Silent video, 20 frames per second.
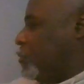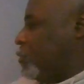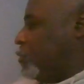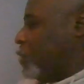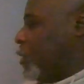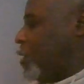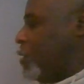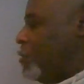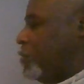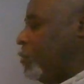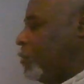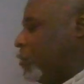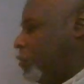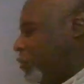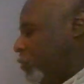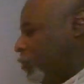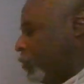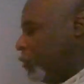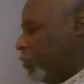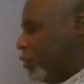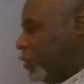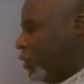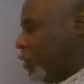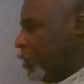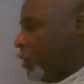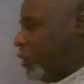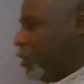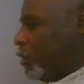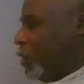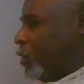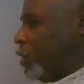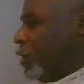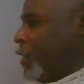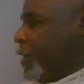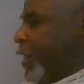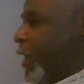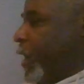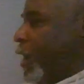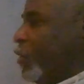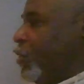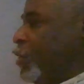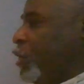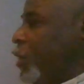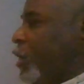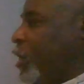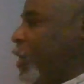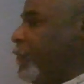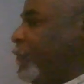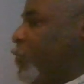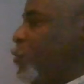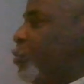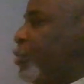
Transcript: Right. Now, if you